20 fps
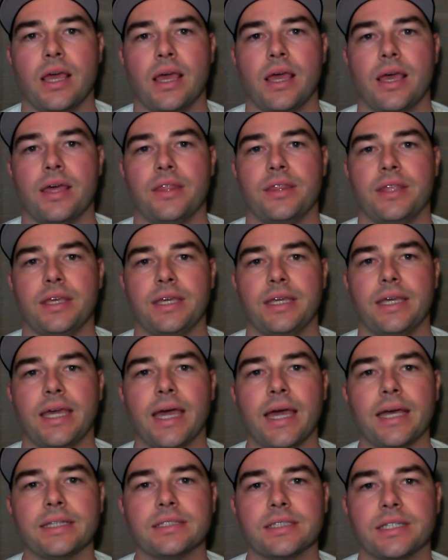the
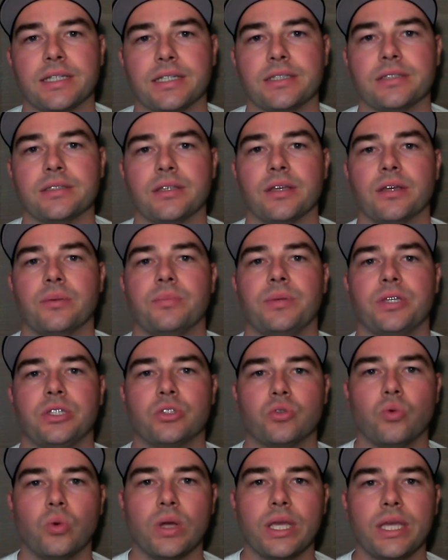gasket
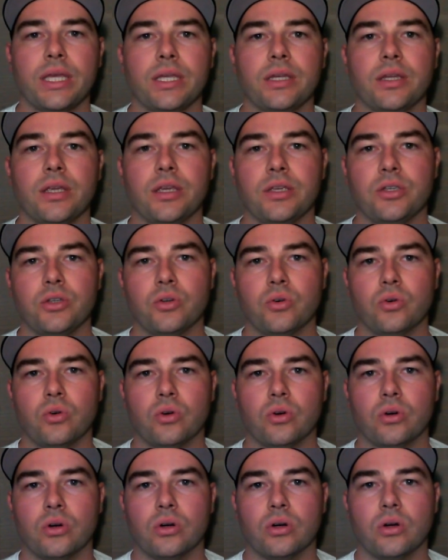between
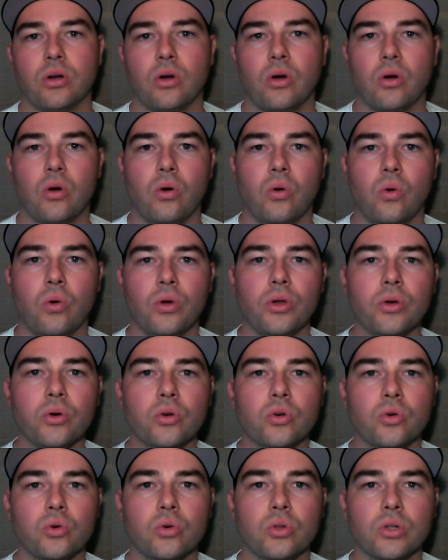your oil
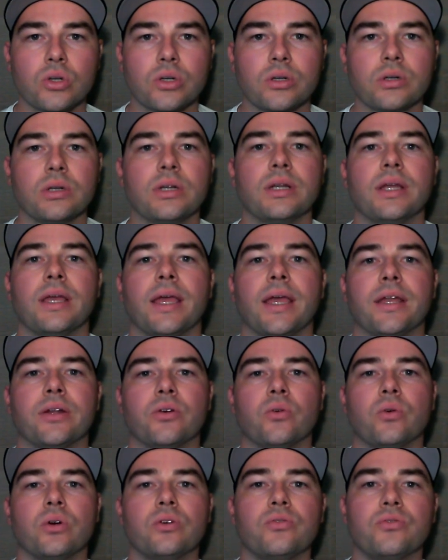cooler and your
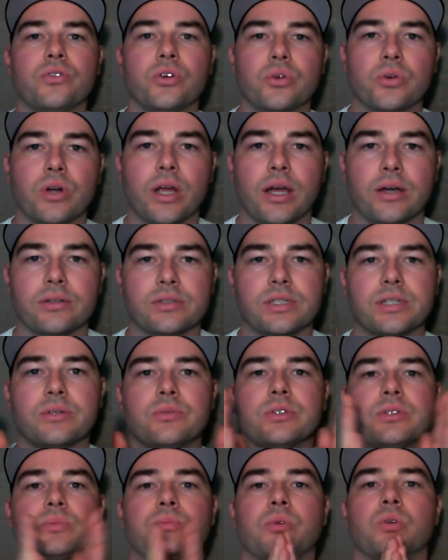oil filter housing,
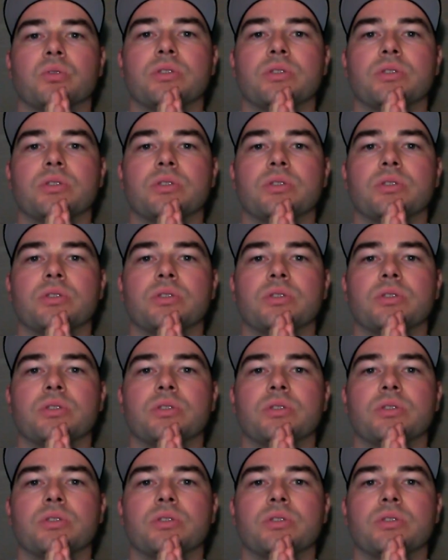which bolt